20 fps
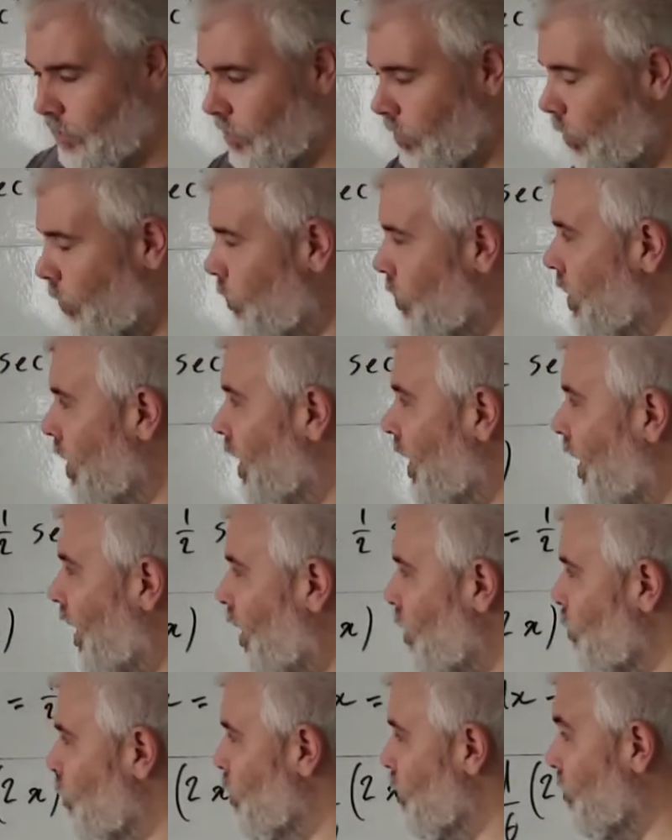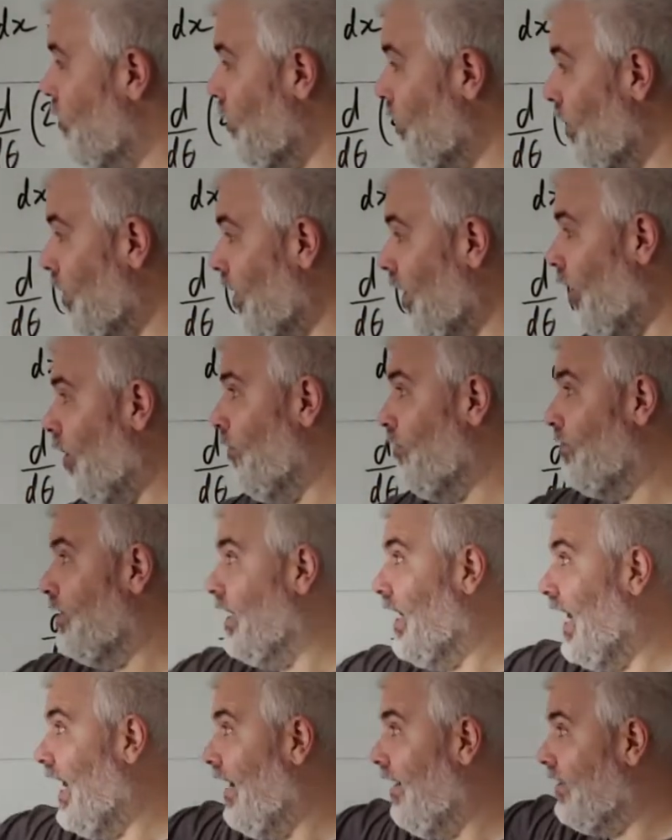so I would have often
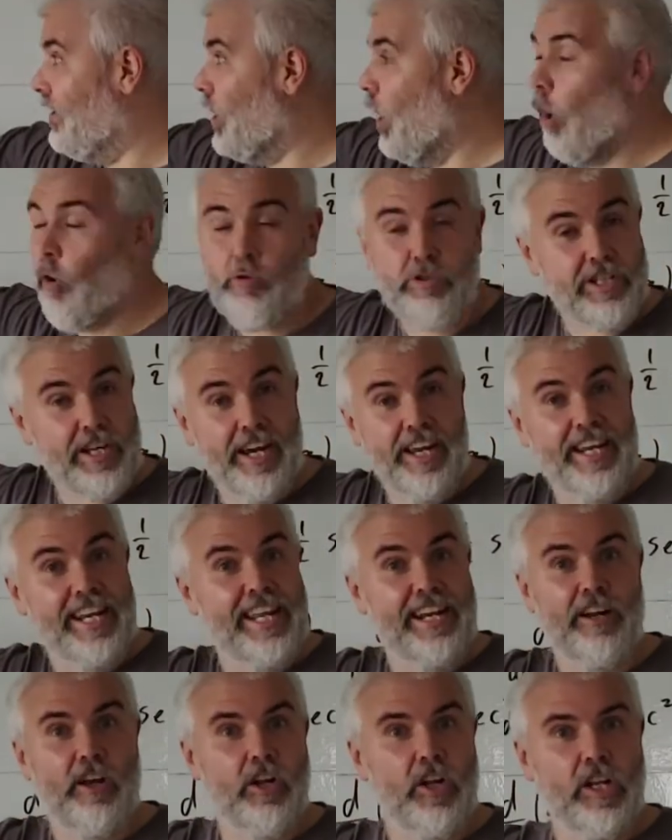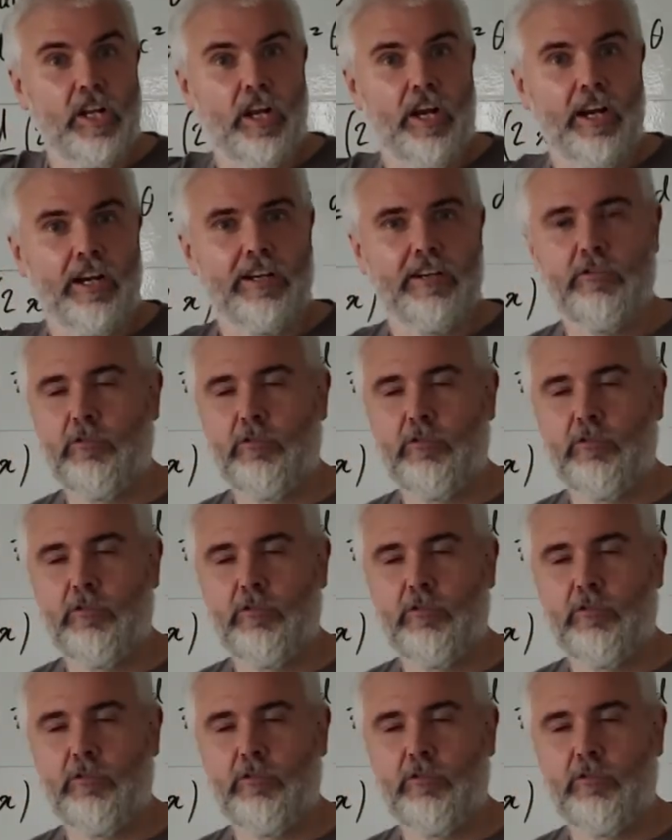had cosine in all along.